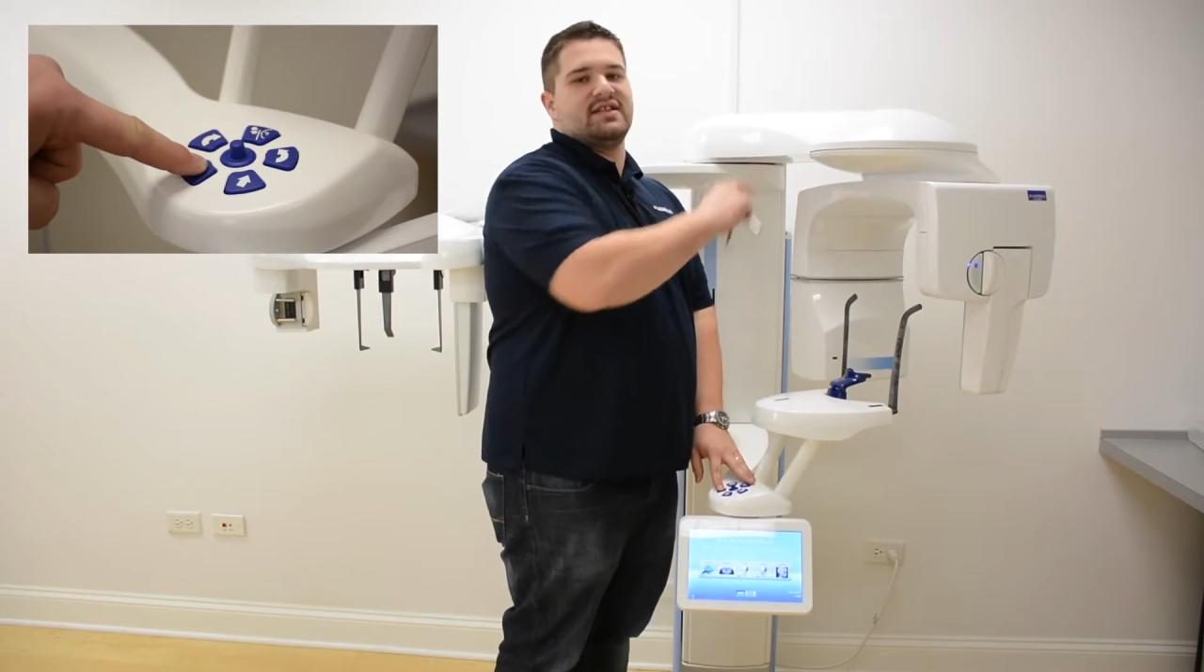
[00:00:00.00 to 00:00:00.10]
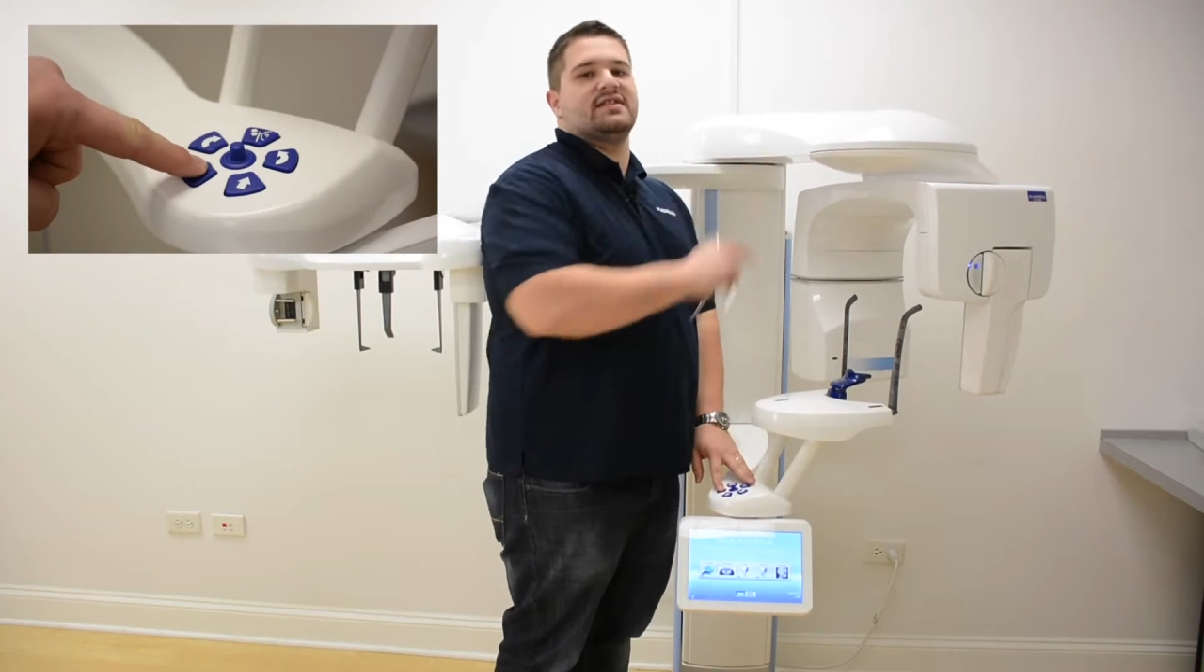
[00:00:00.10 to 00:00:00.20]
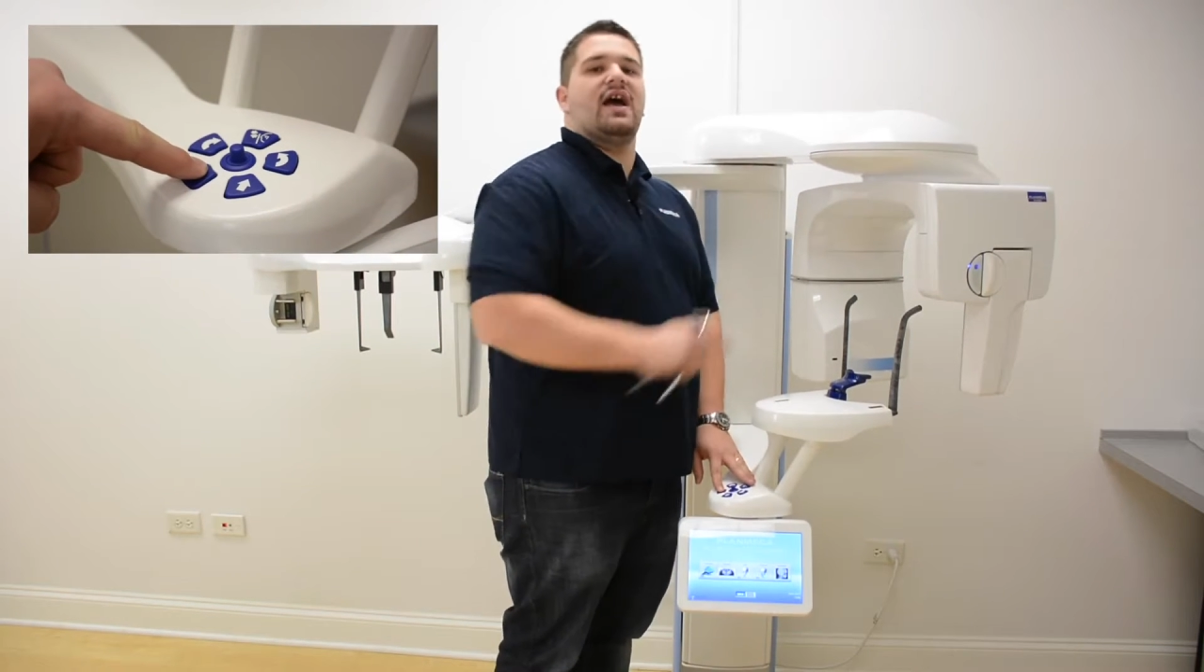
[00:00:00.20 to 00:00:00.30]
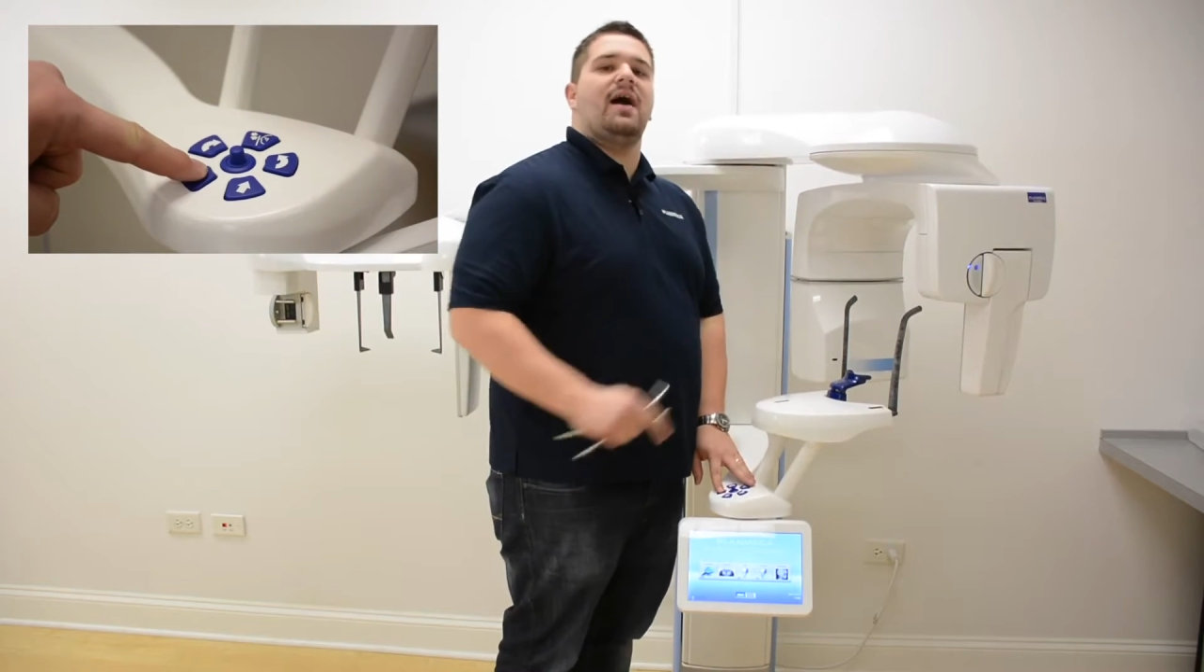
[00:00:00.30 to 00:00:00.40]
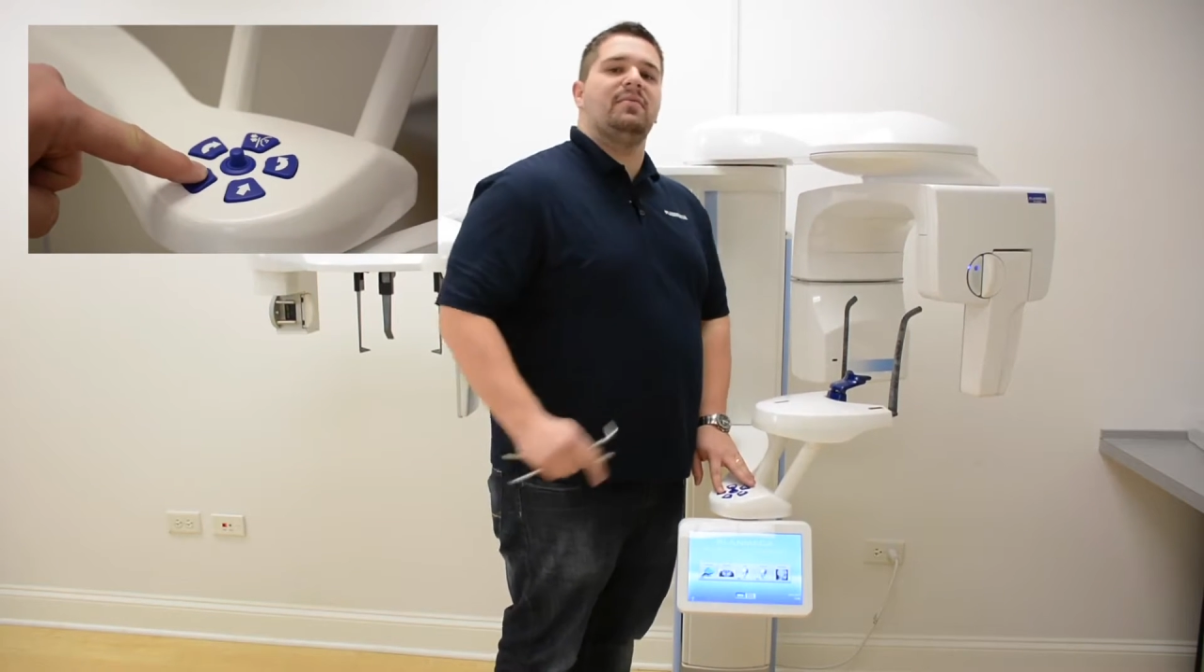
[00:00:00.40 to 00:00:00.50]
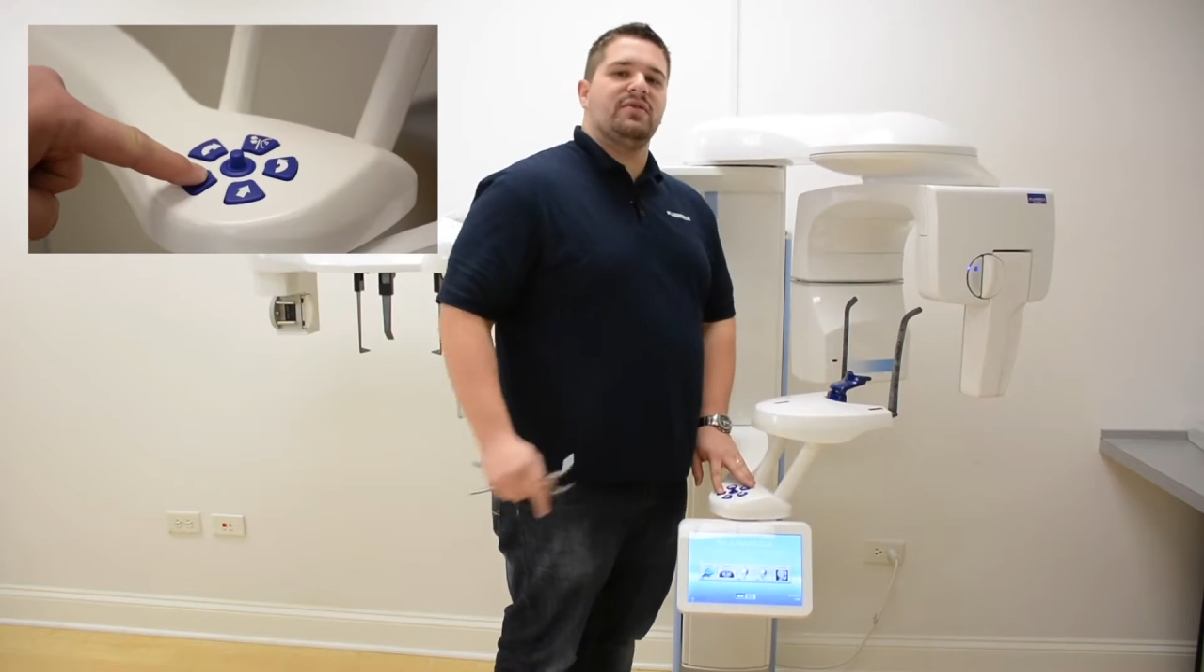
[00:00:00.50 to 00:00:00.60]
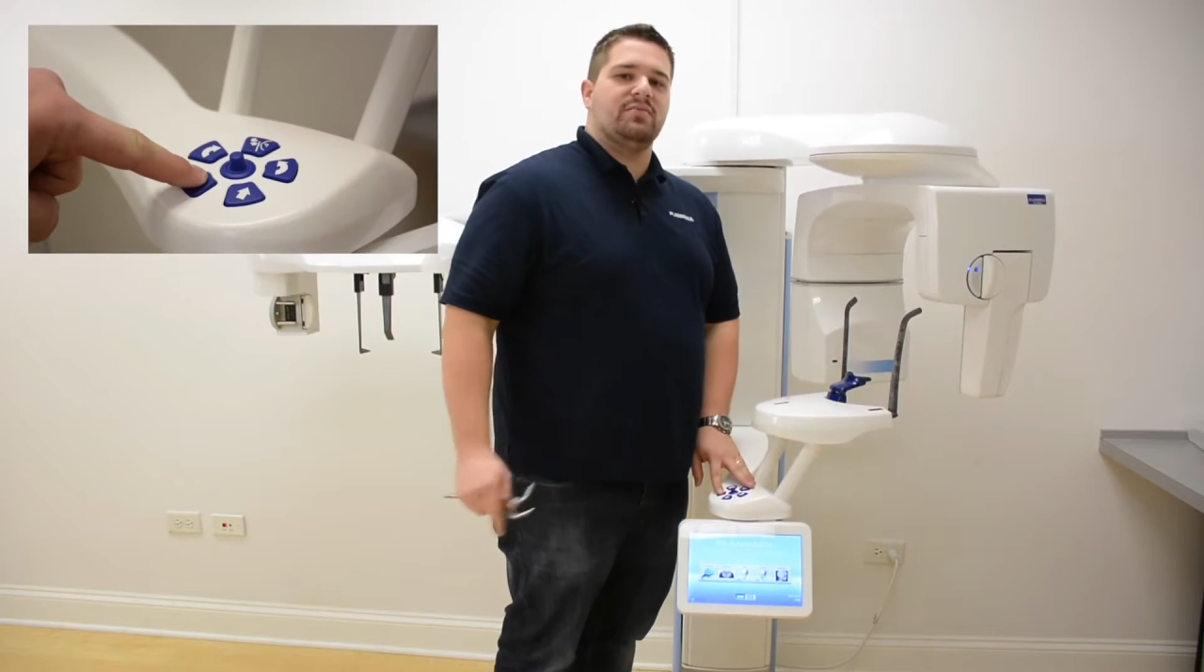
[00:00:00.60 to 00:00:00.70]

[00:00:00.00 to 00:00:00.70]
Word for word: top of the